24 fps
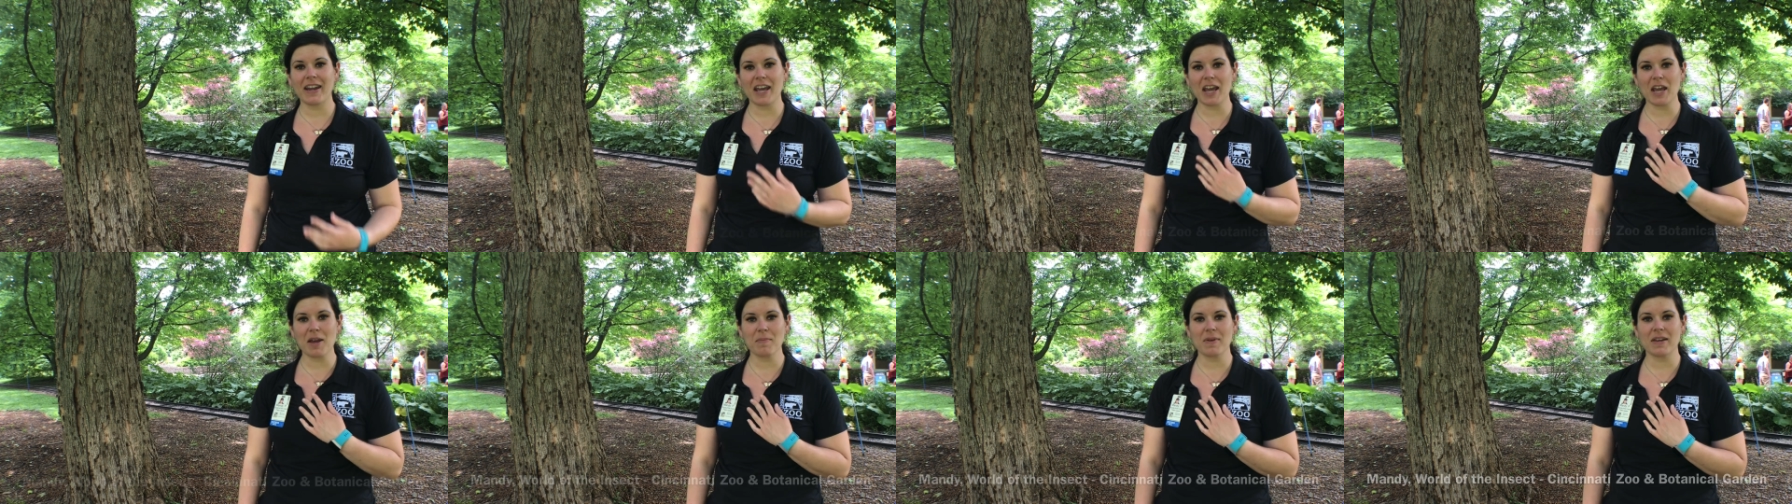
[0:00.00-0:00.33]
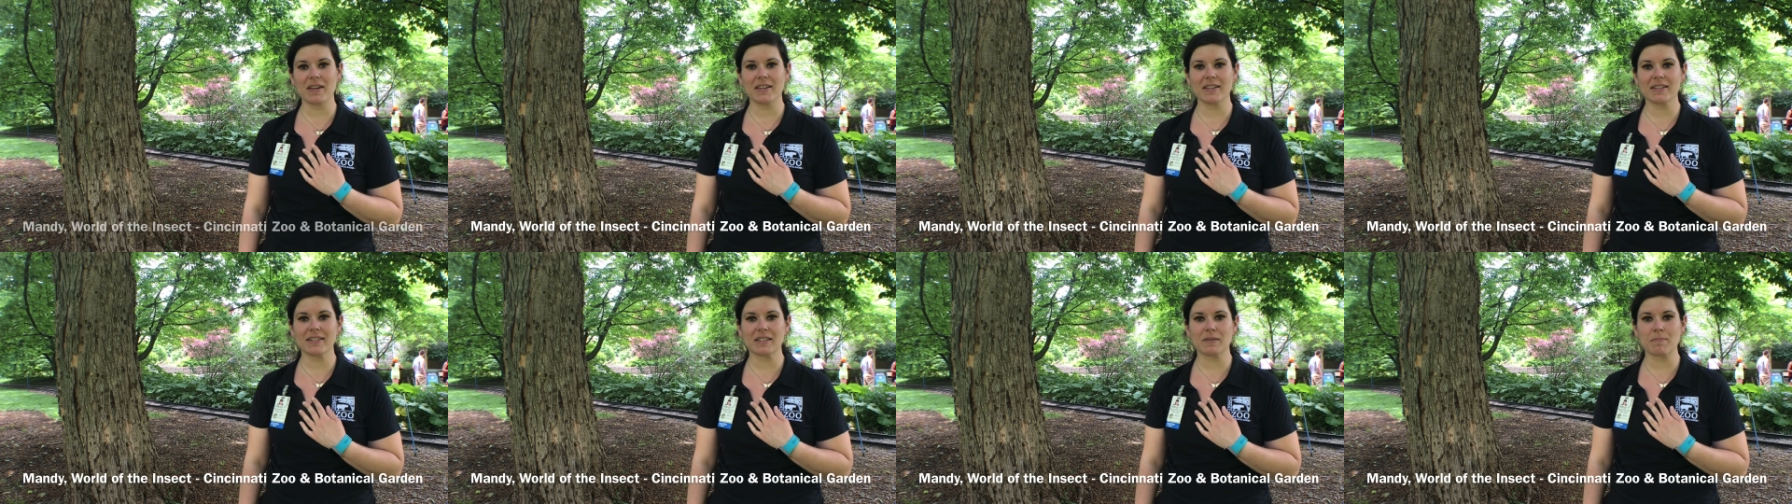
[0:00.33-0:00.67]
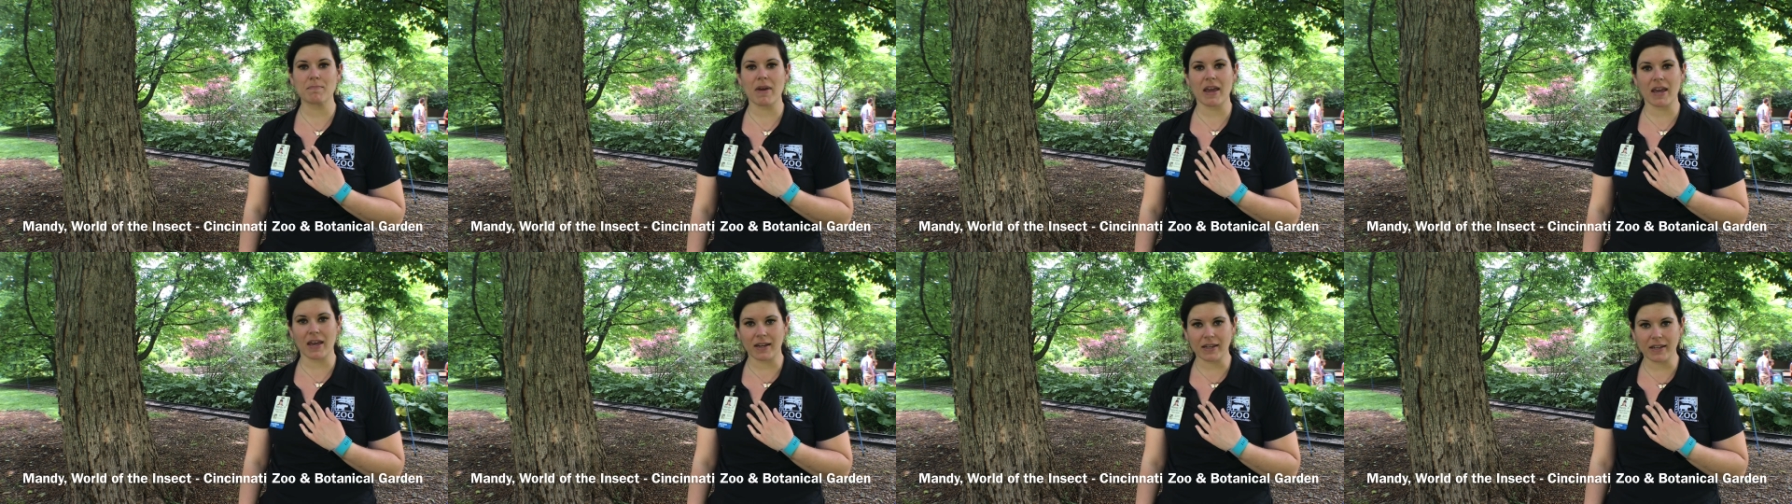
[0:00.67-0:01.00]
name is
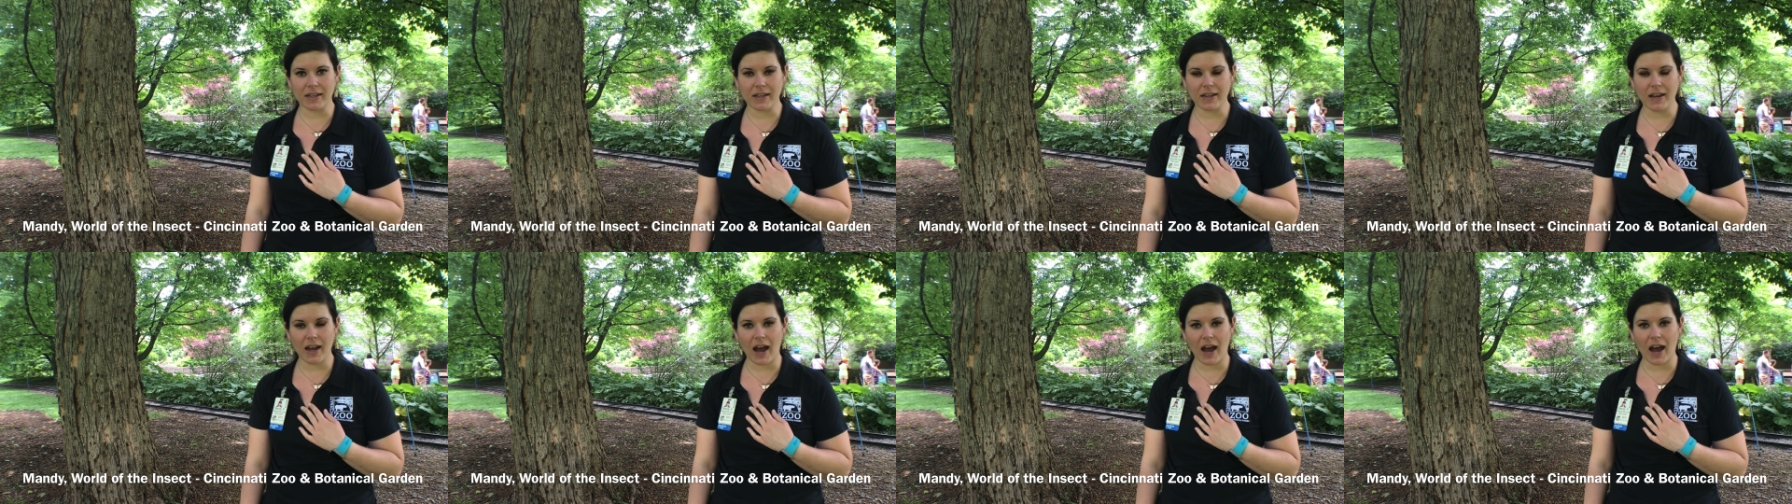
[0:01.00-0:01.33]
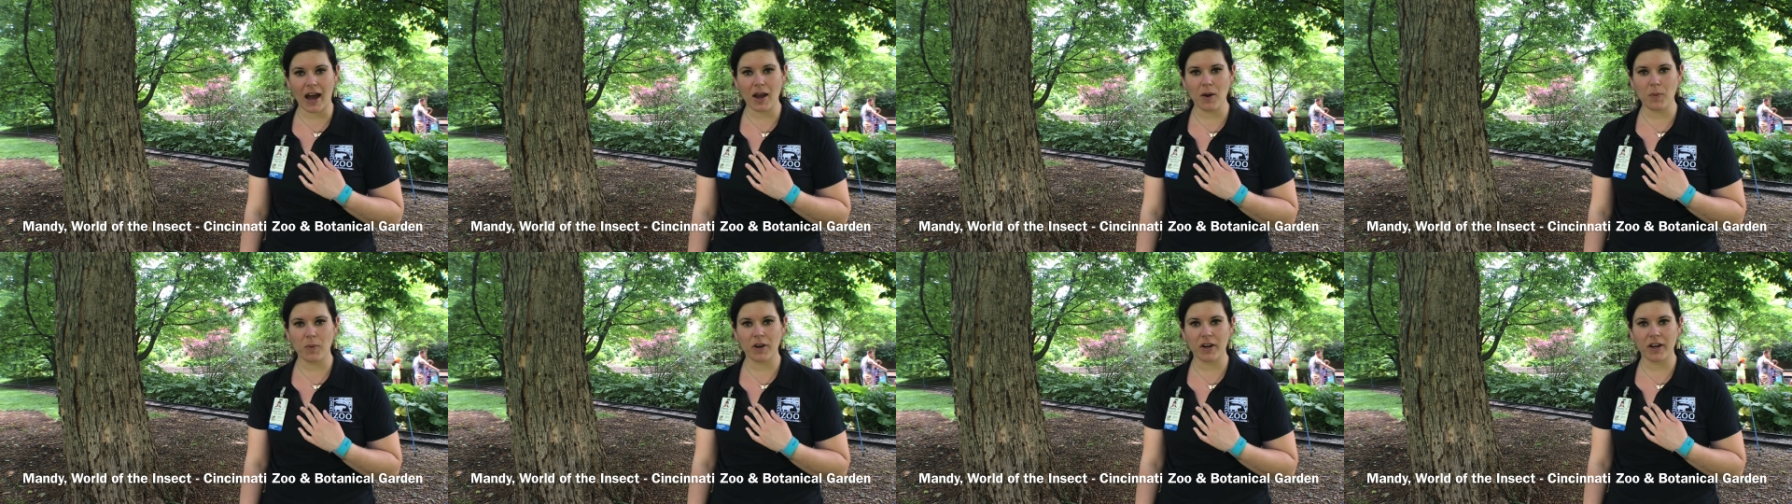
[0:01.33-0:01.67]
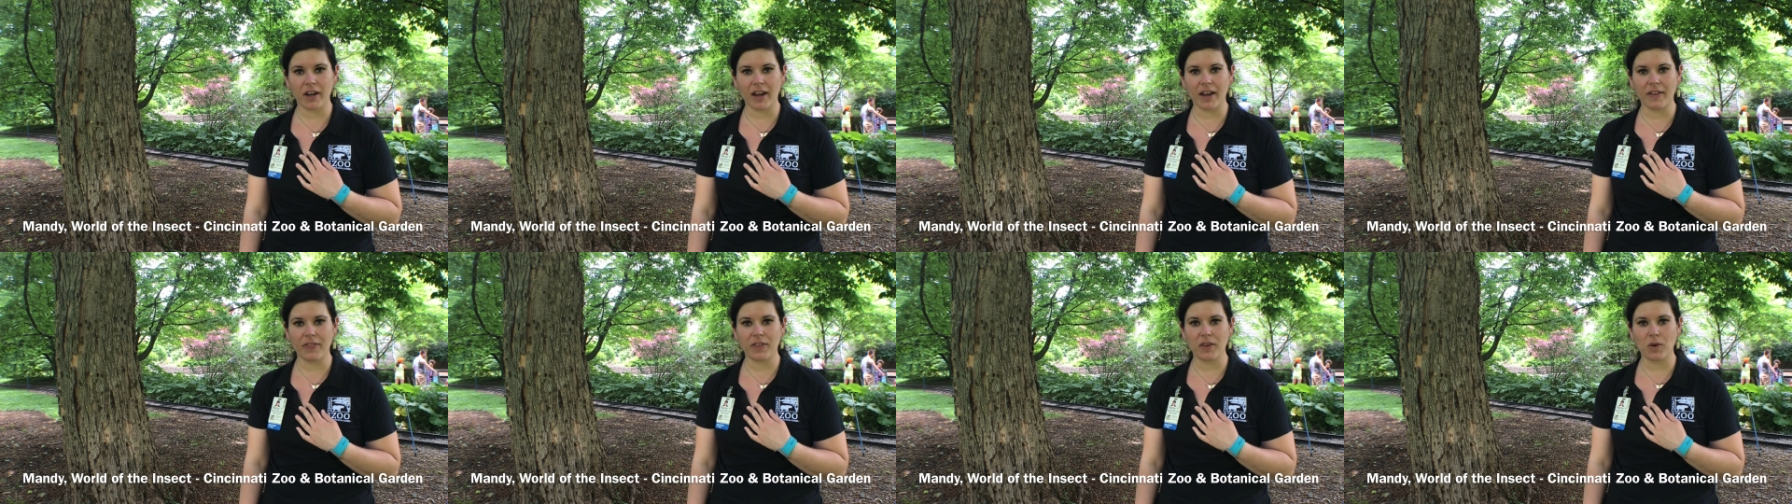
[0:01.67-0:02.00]
Mandy. I work
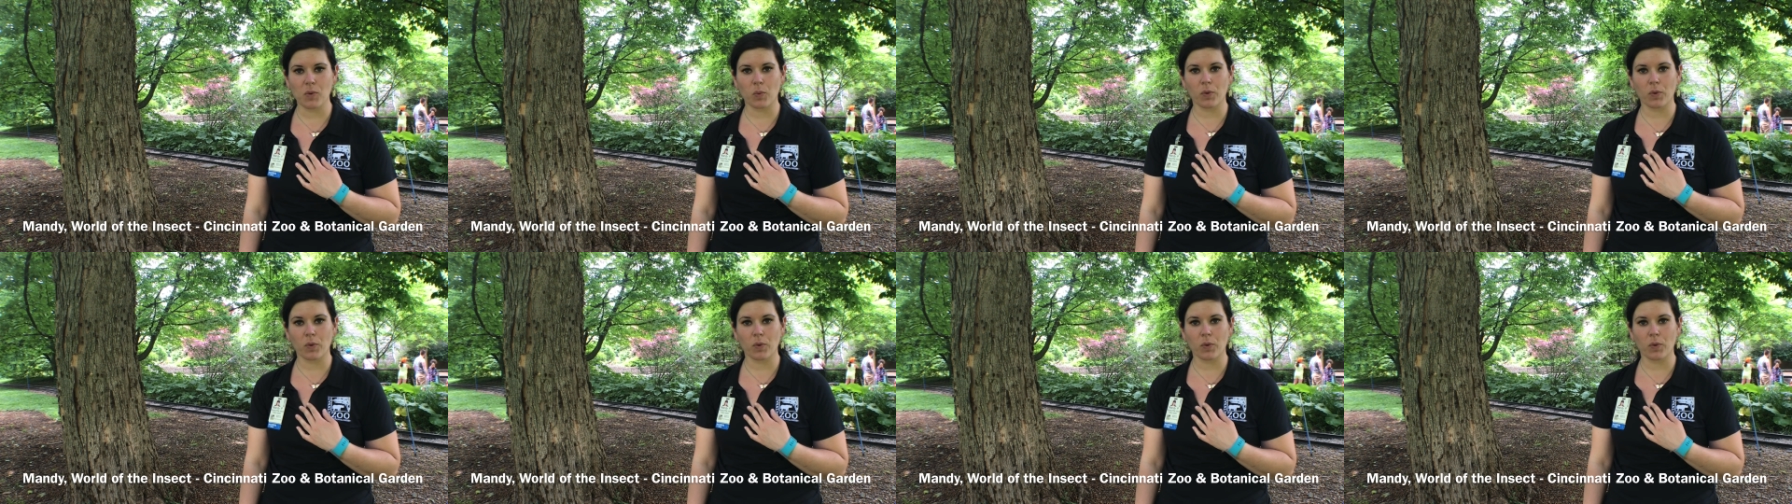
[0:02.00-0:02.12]
at the